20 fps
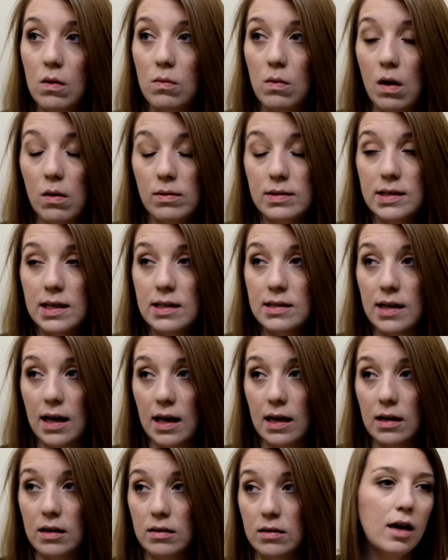What was I
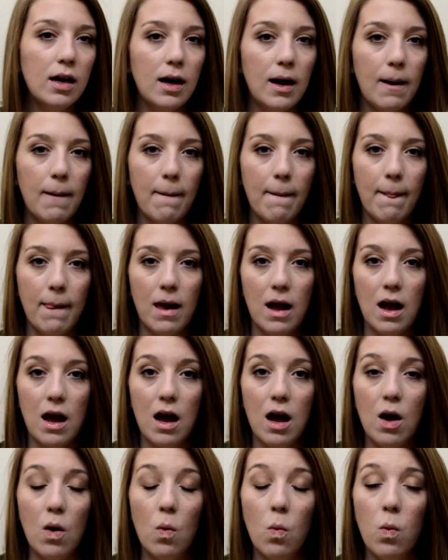saying?
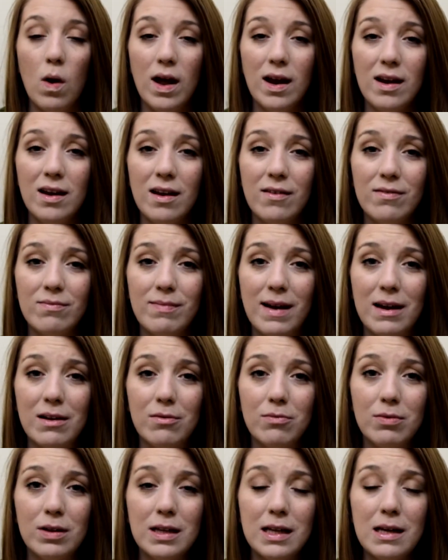One of my
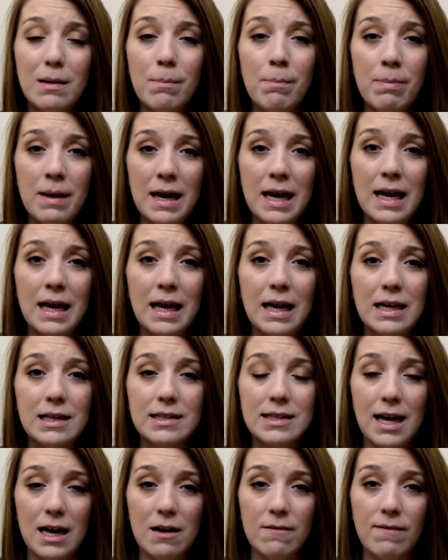really big
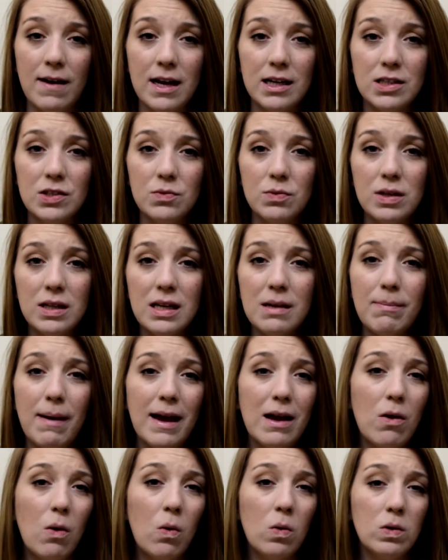side effects, really
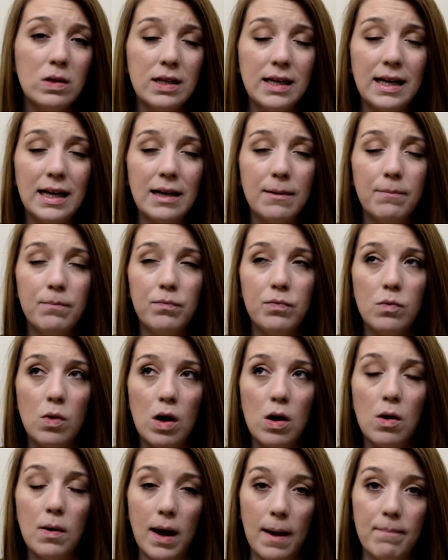my only,
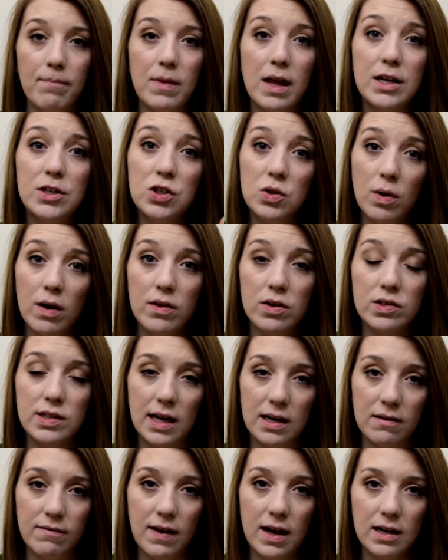well, okay, 2 other
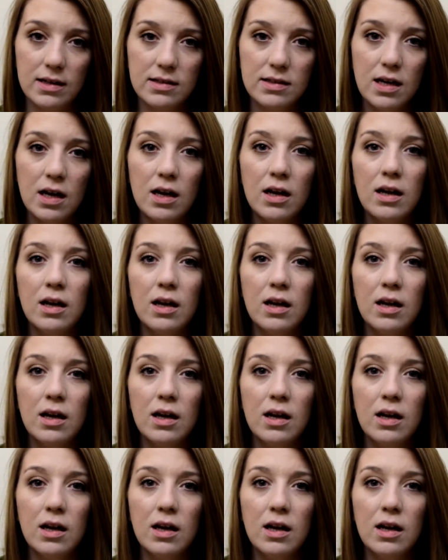side effects.